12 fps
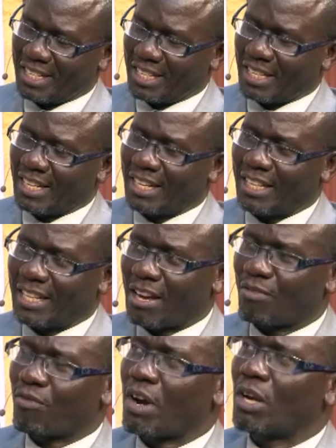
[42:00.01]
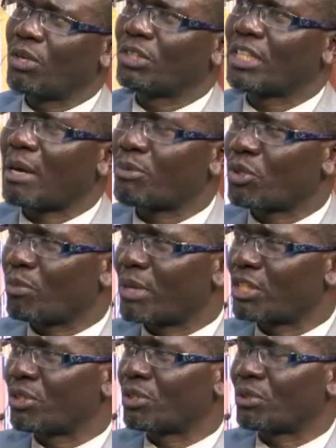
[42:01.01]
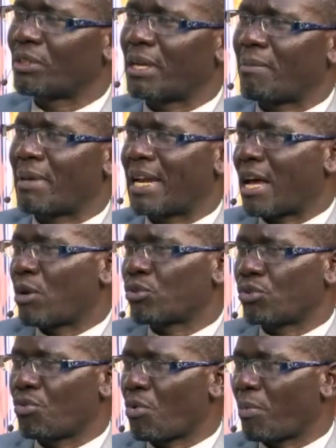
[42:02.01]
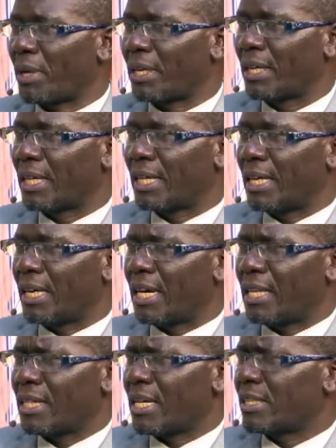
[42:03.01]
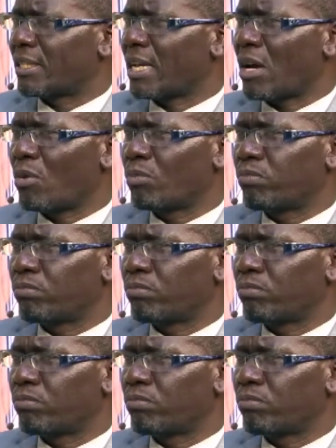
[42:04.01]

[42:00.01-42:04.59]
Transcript: Therefore, I looked up so much unto them, and I was growing. And that's how,